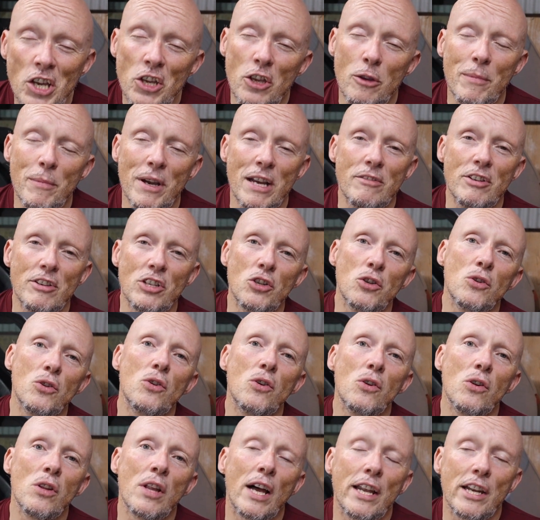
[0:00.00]
You may
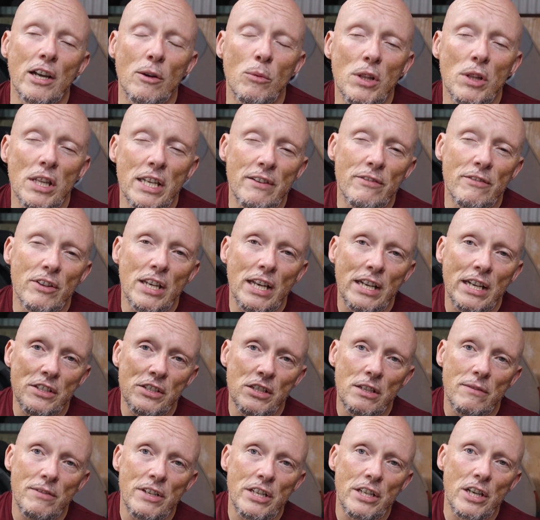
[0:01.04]
recall, and I will leave a link
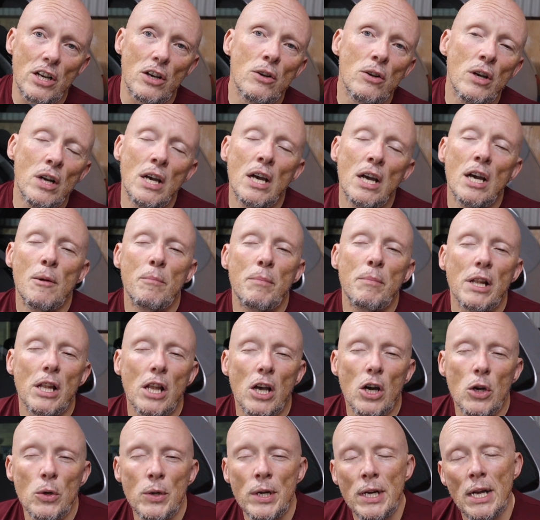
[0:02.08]
to the video
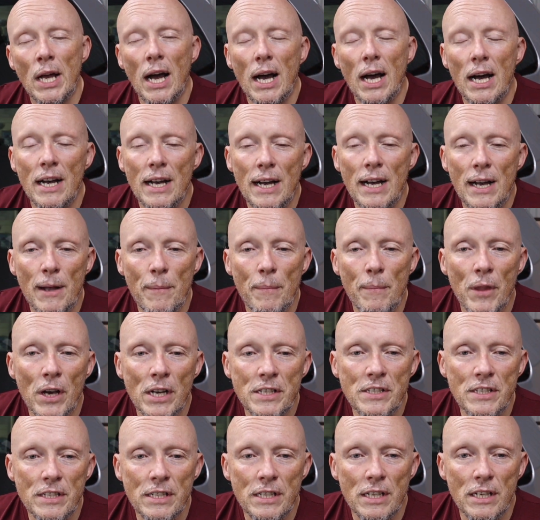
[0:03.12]
below, I
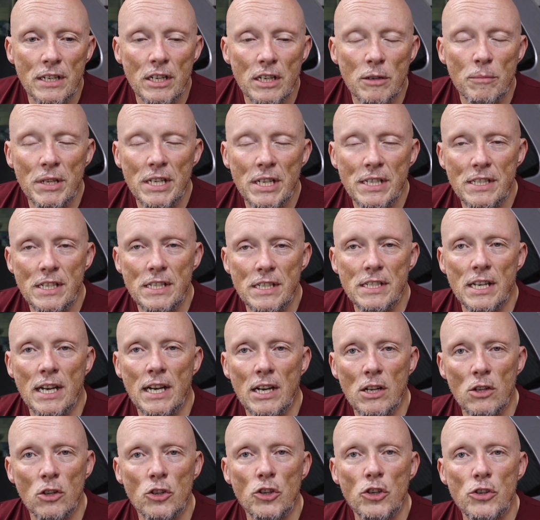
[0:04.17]
did a complete
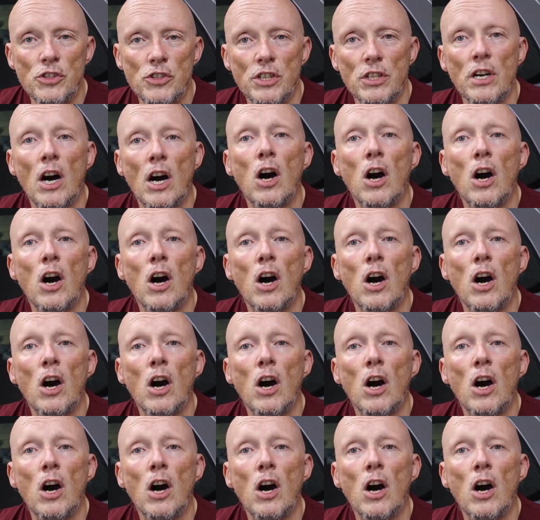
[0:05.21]
detail using the